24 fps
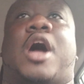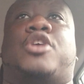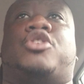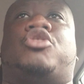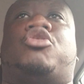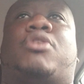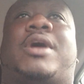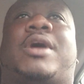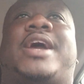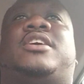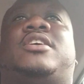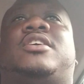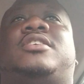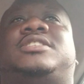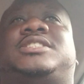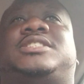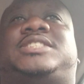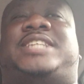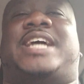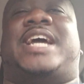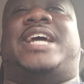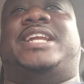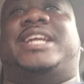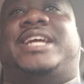greater
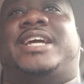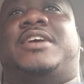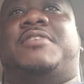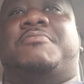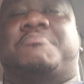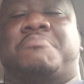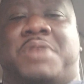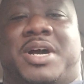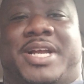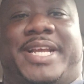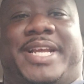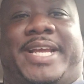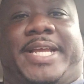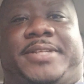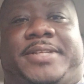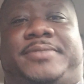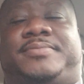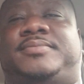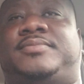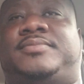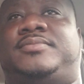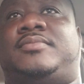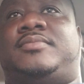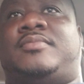understanding of money.
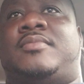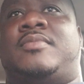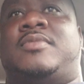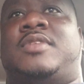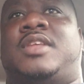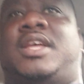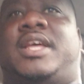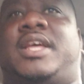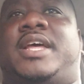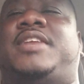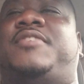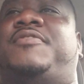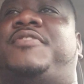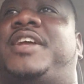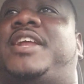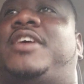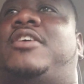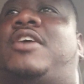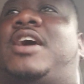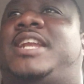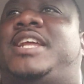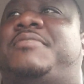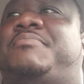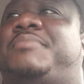In the video,
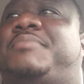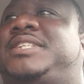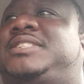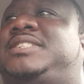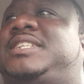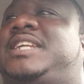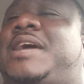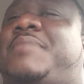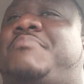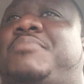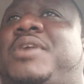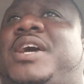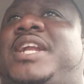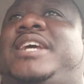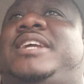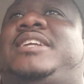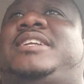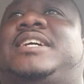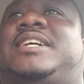I did mention that money